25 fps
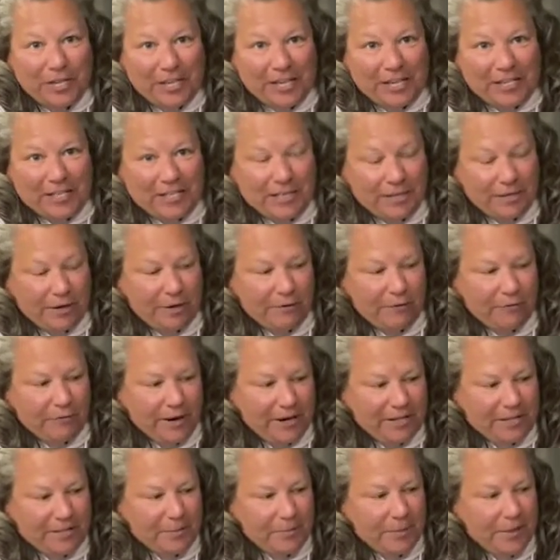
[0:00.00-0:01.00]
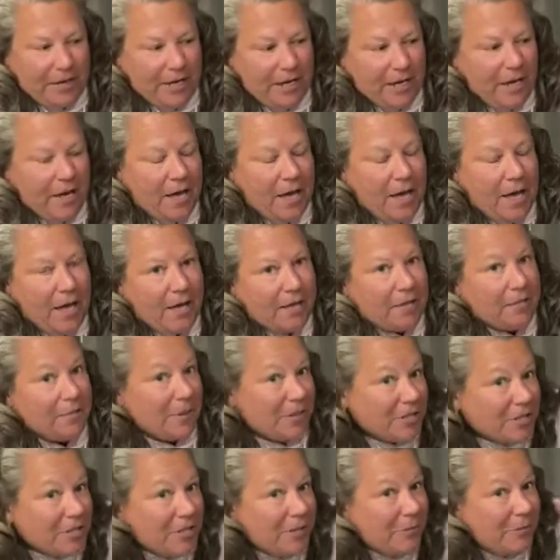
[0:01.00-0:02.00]
easy recipe,
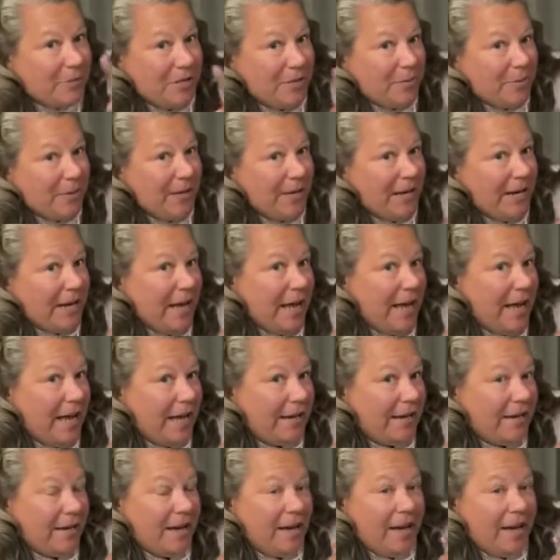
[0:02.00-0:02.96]
especially when you plan ahead.